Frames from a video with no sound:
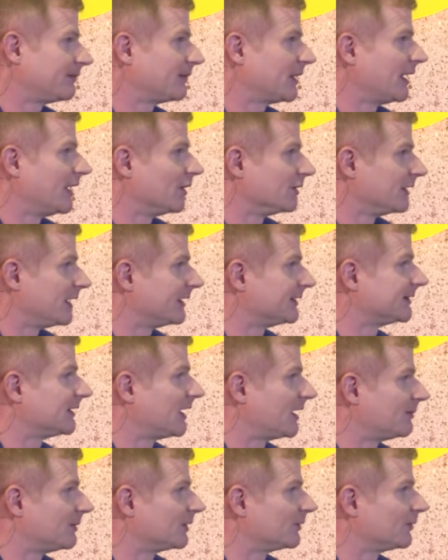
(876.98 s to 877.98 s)
Airlines
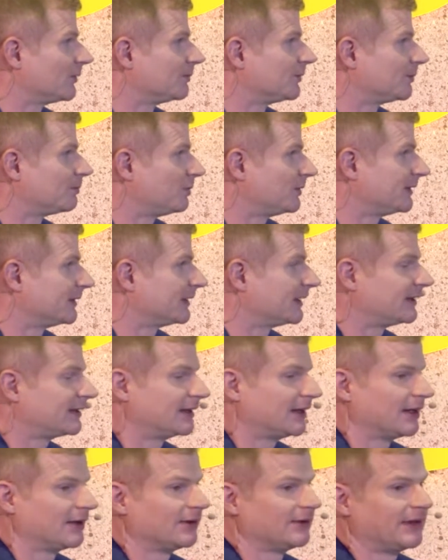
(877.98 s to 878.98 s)
Lobbying Group is putting
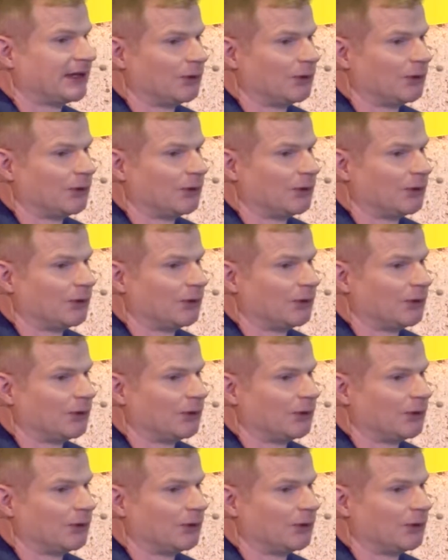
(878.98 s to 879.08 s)
together.